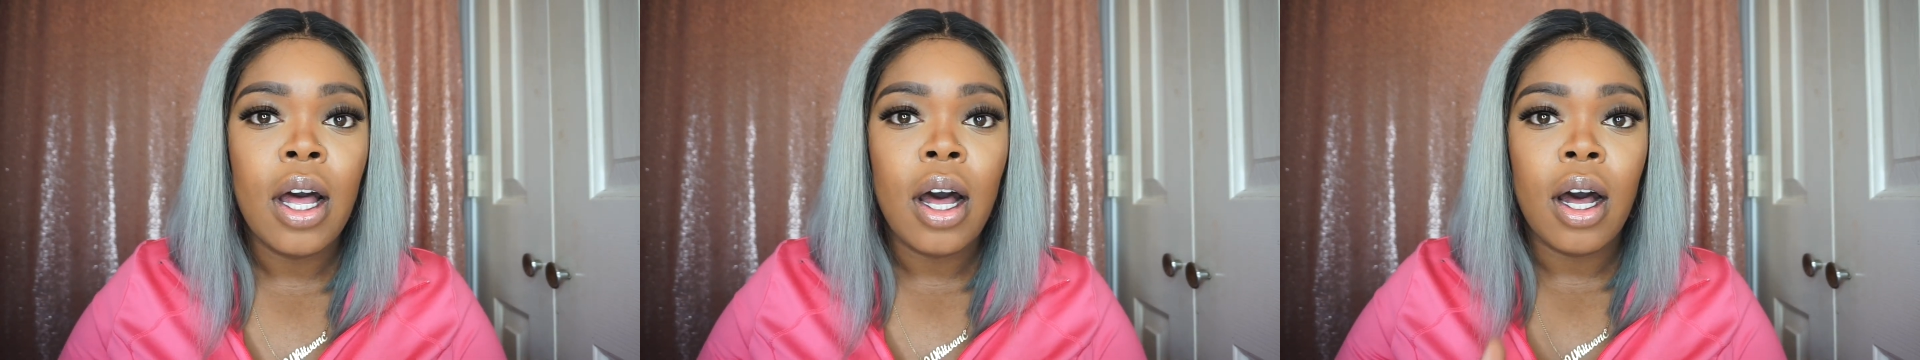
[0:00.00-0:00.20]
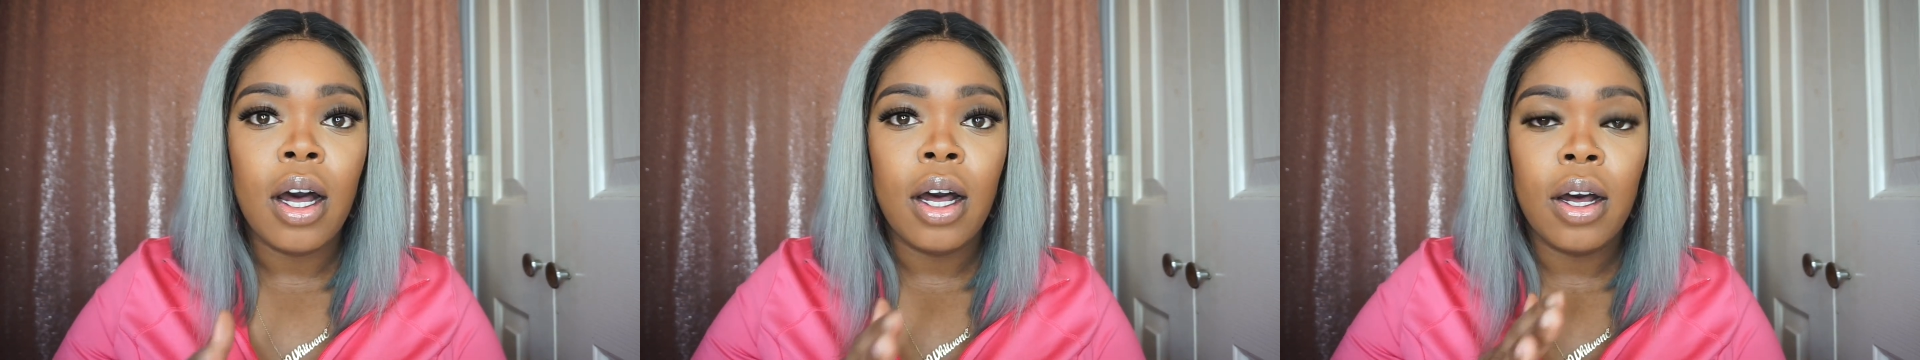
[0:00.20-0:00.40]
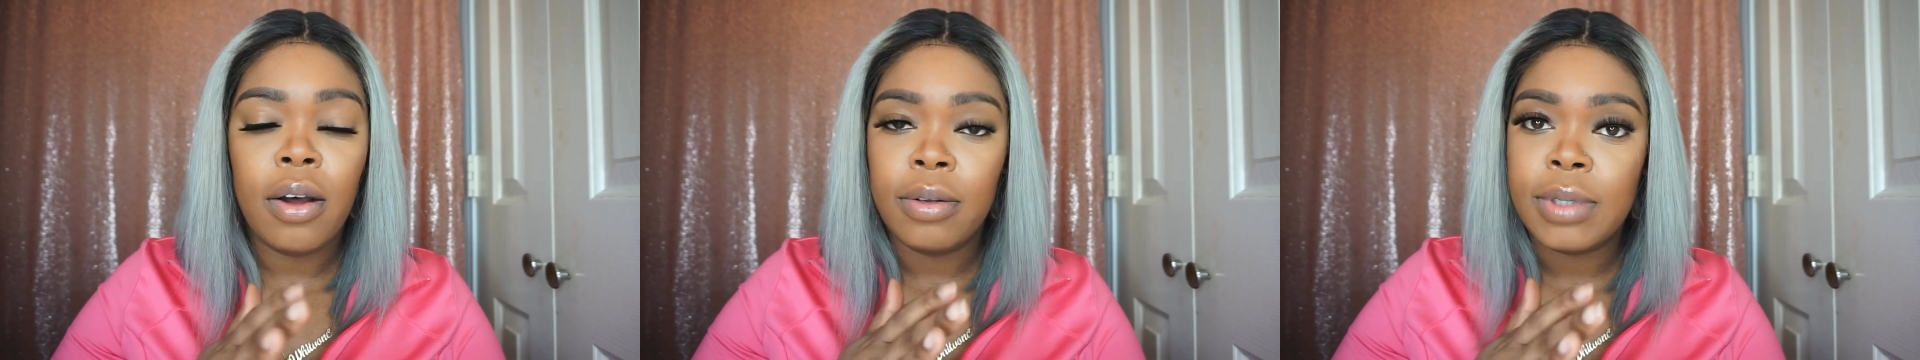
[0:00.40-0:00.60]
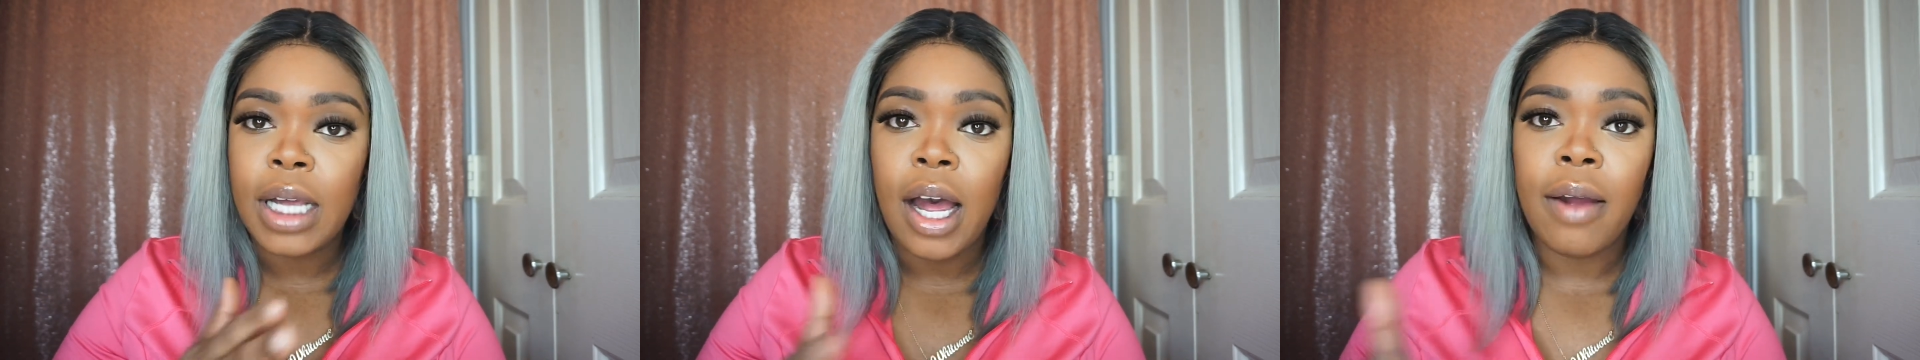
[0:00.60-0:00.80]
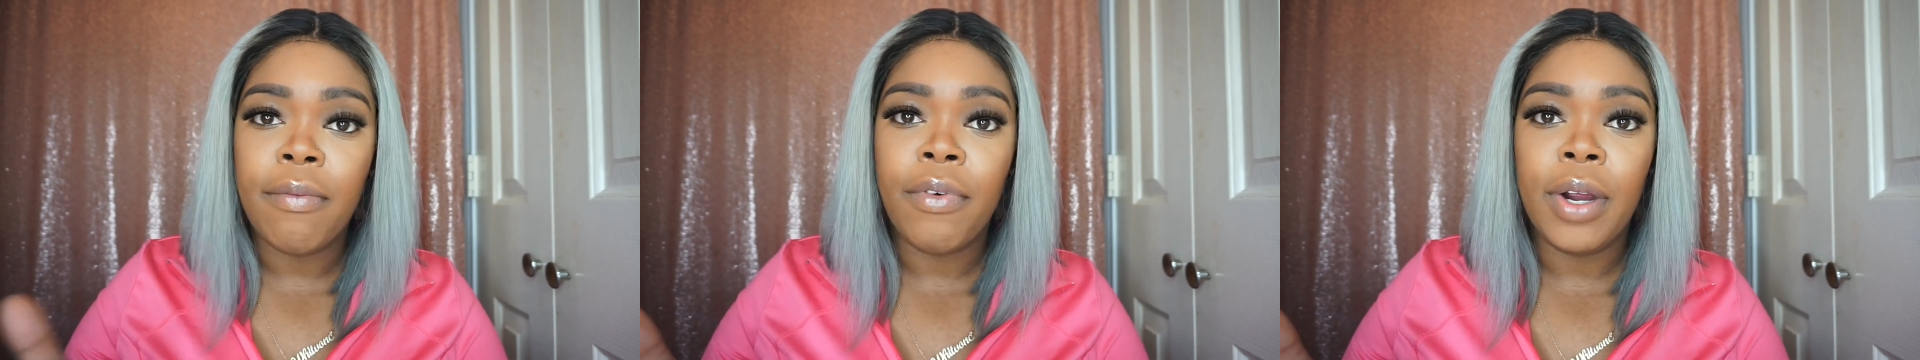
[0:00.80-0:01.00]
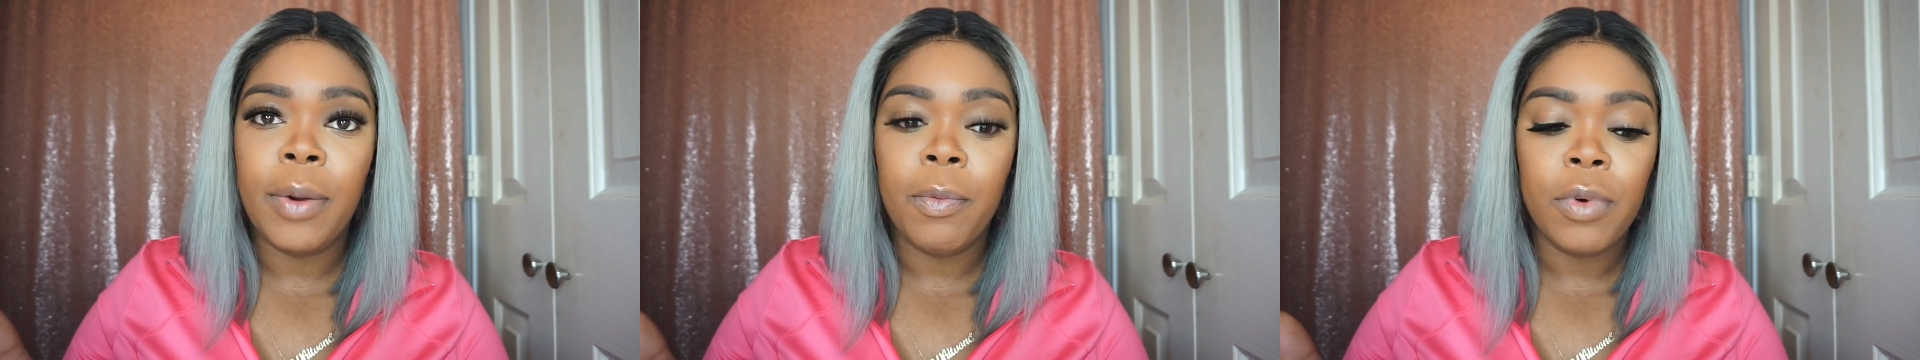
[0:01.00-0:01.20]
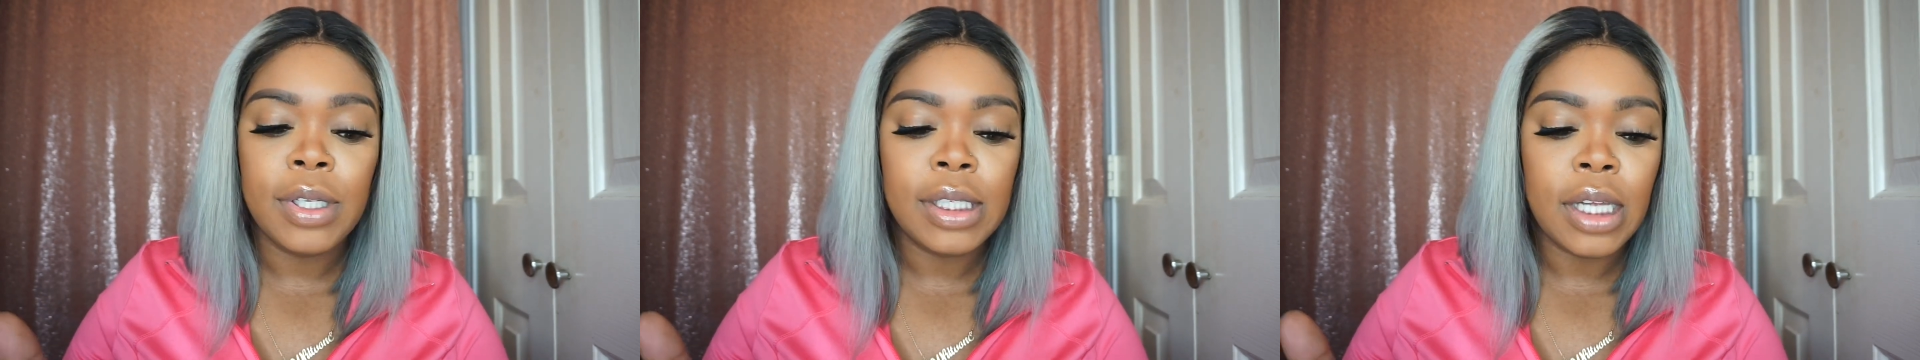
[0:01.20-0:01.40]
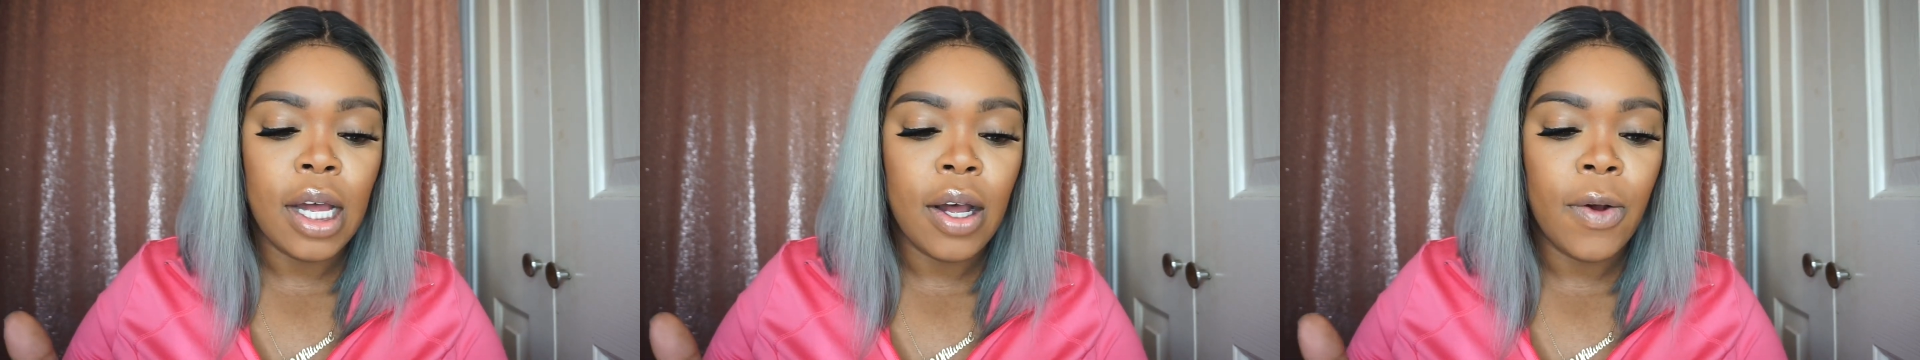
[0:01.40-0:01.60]
time frame
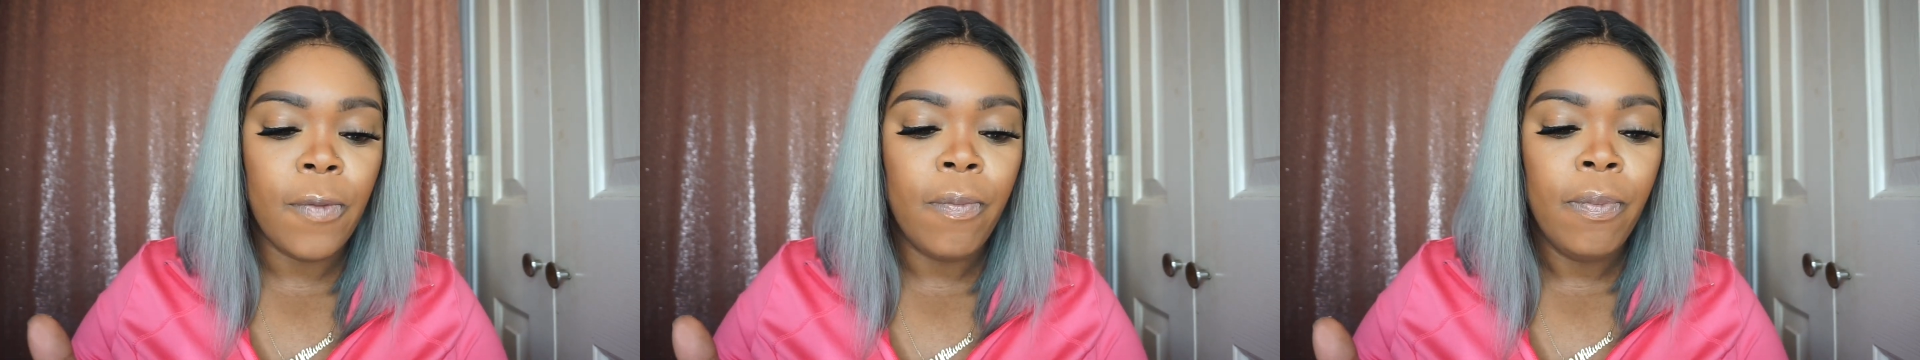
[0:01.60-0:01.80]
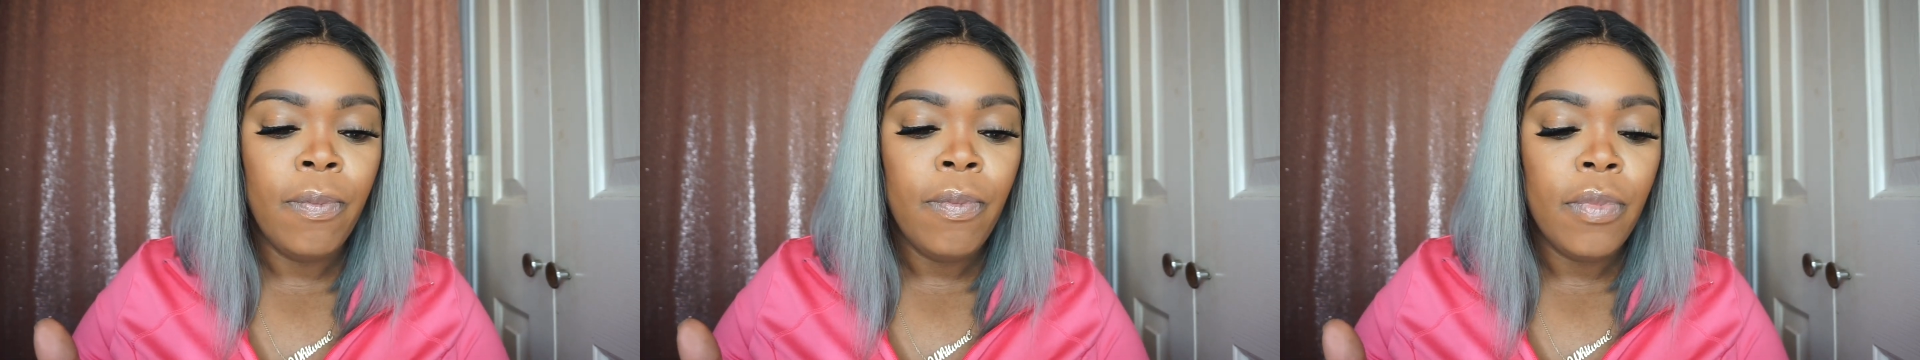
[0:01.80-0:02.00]
runs out,